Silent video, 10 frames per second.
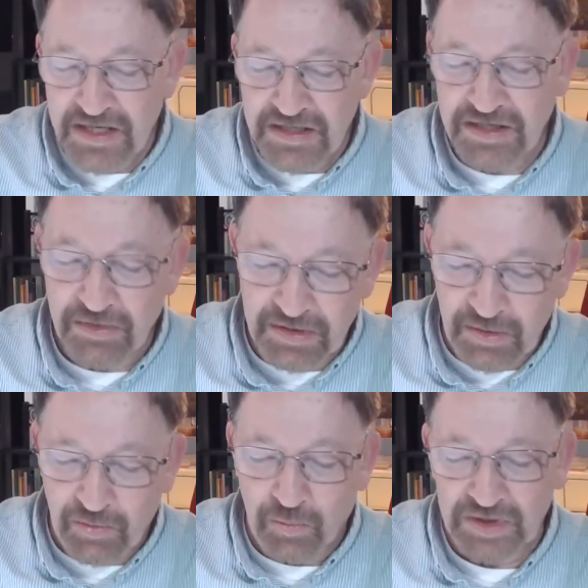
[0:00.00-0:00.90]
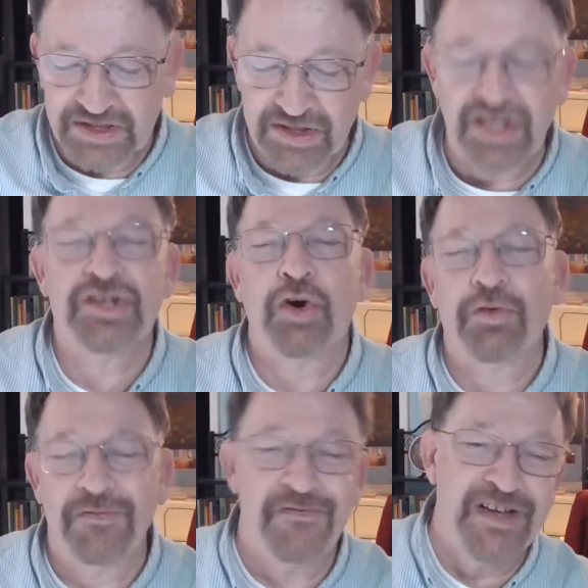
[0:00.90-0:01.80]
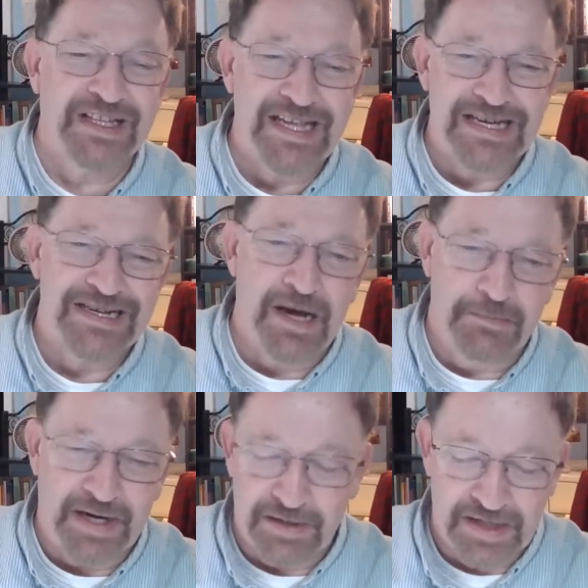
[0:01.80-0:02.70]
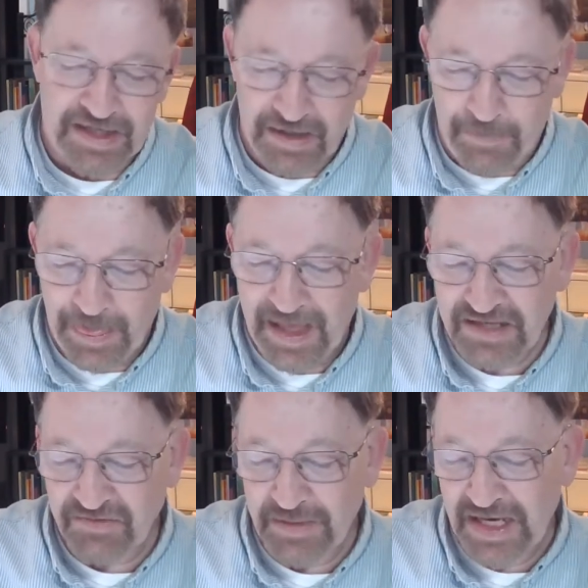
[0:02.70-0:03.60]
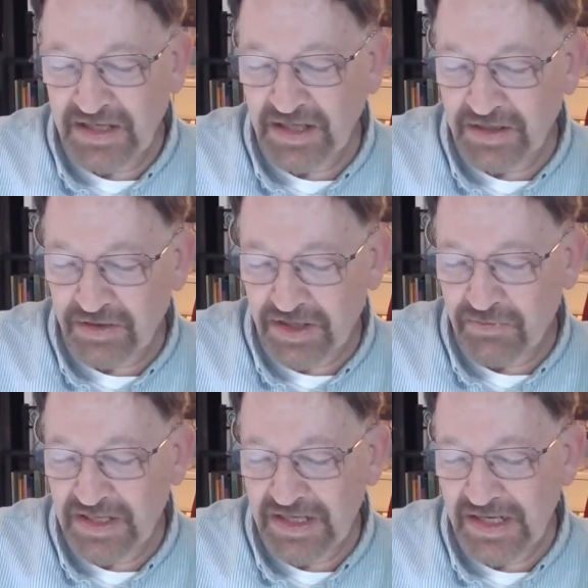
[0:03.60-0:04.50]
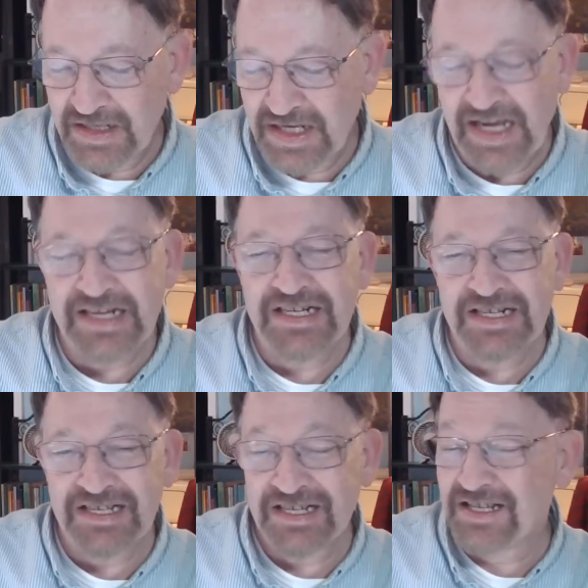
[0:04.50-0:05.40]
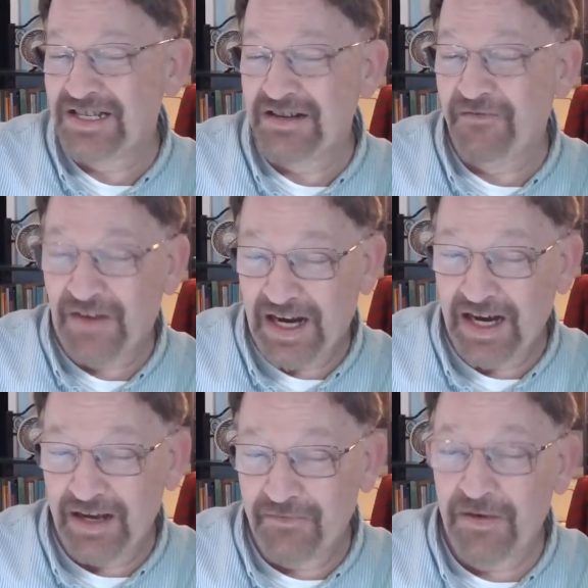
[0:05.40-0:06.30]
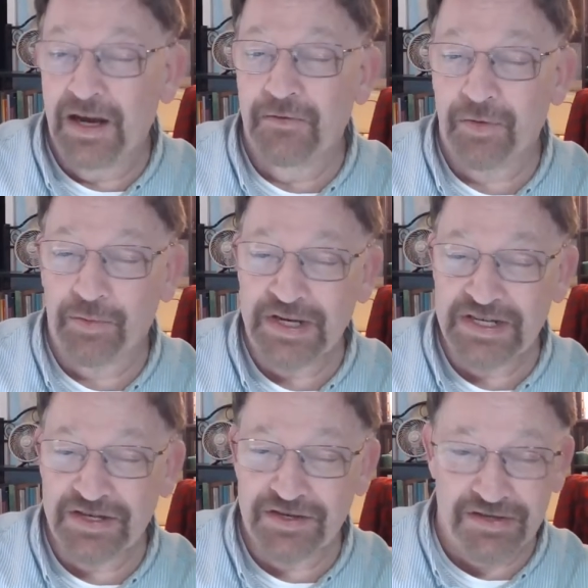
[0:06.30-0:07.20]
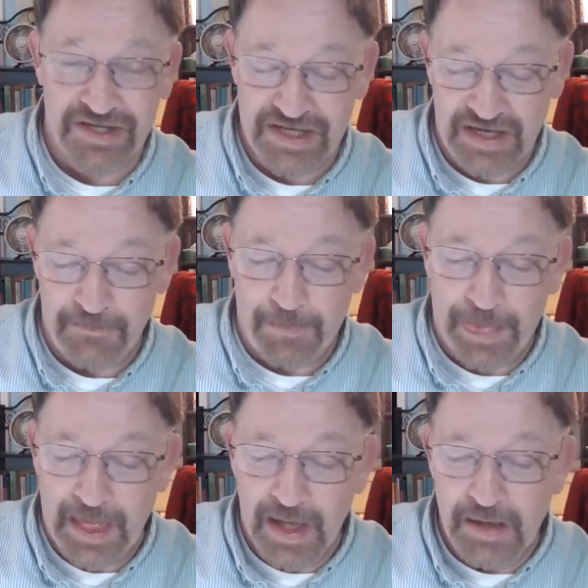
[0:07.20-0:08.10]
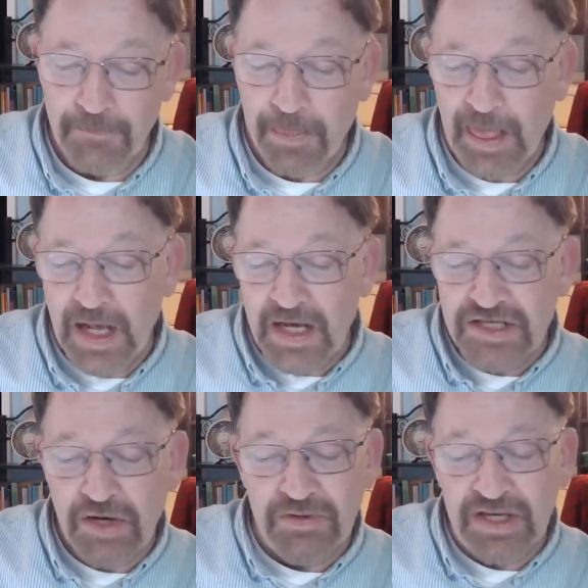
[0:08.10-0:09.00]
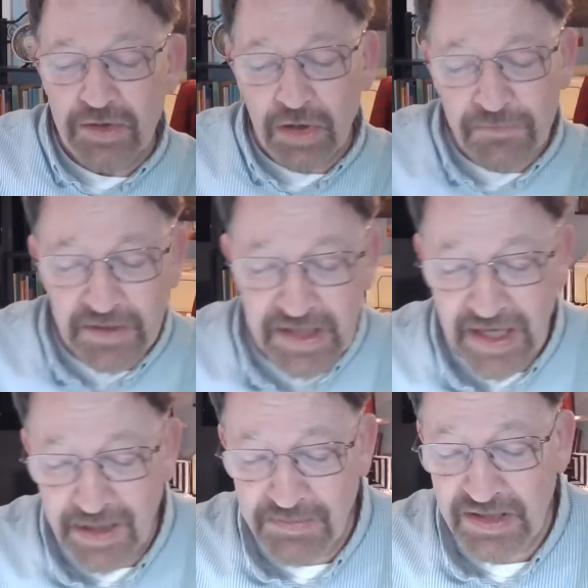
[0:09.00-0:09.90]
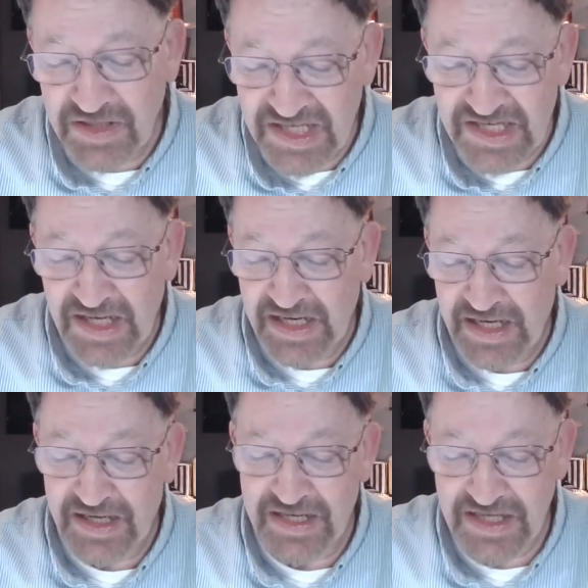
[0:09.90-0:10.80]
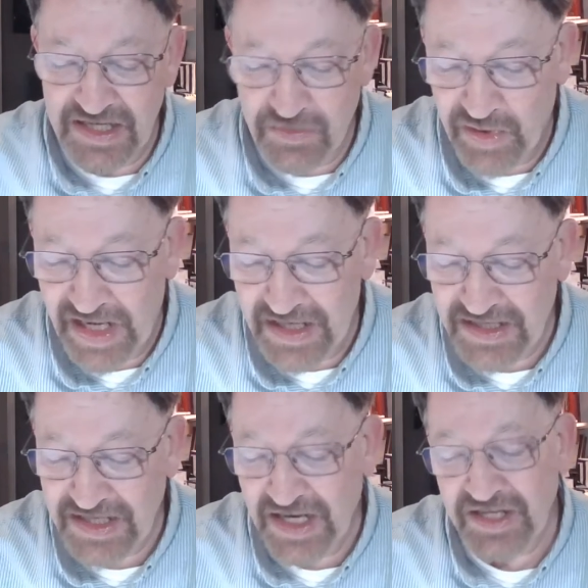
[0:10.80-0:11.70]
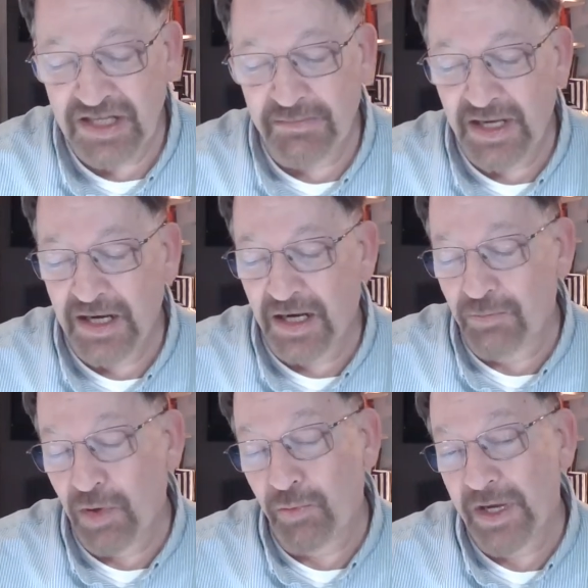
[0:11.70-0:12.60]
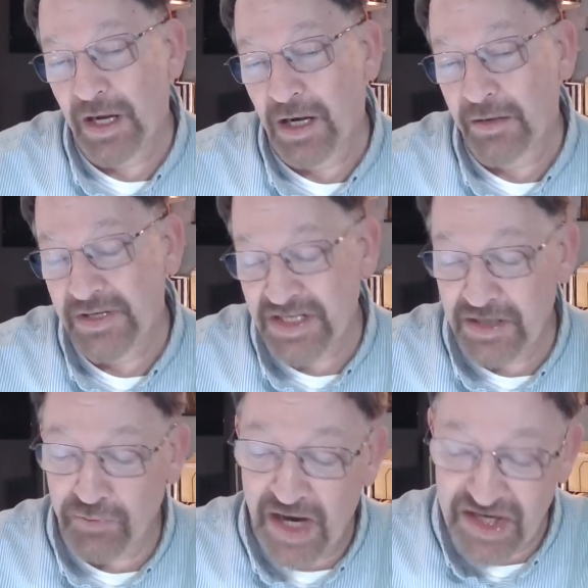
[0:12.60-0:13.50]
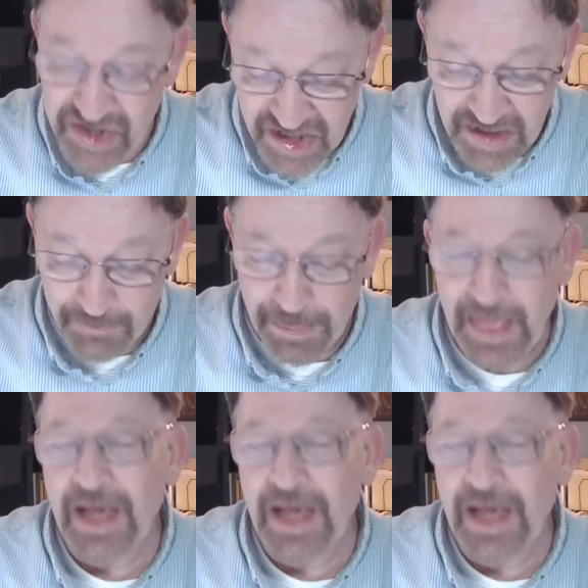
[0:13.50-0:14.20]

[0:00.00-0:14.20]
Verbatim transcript: So what's the Tocquevillian America? That's from 1831 to 1865 for reasons you'll see. So when de Tocqueville came to study us, we had essentially become what we are as a regime.